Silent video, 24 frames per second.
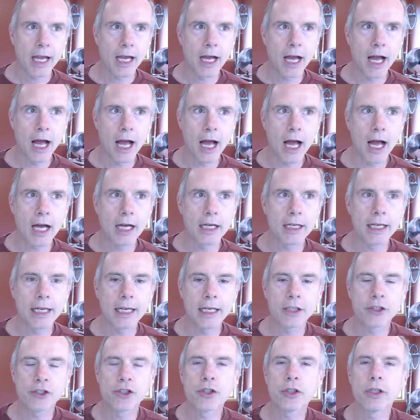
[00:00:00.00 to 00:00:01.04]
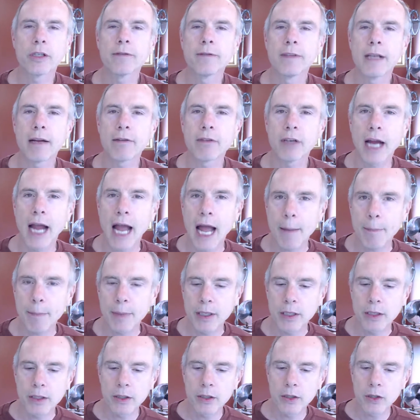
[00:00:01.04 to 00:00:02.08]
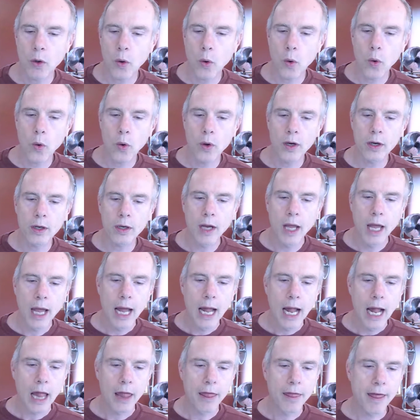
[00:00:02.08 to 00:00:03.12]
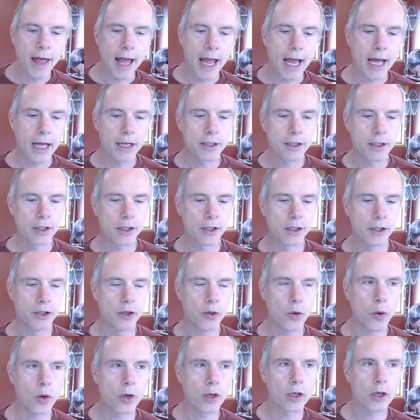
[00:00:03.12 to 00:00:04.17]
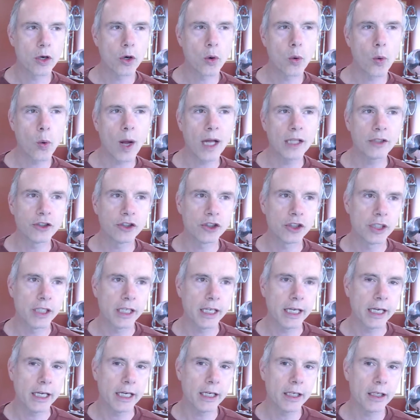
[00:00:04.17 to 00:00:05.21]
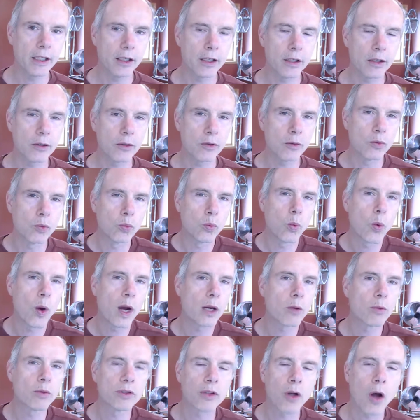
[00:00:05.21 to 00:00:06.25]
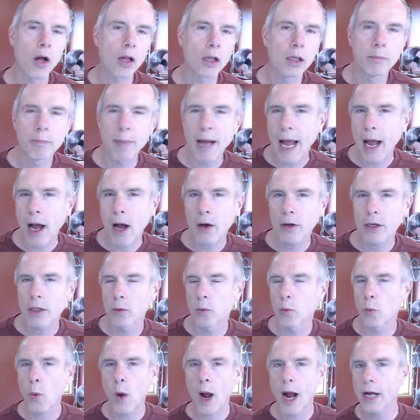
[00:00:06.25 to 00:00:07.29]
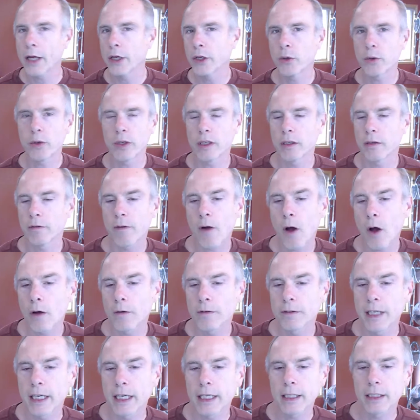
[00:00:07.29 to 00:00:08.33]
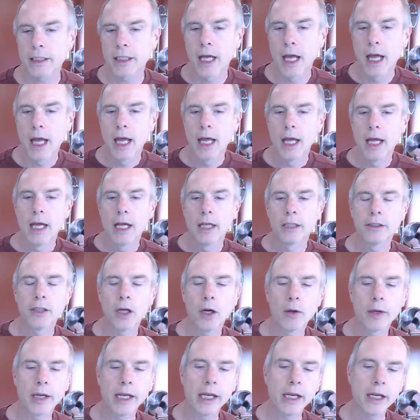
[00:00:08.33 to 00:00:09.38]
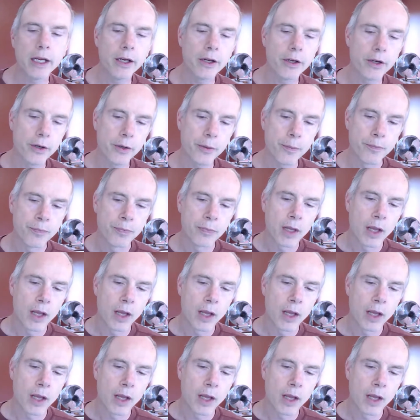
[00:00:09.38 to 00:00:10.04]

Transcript: it should have never happened, or that you're questioning what it was all about and why you were involved in it. So here,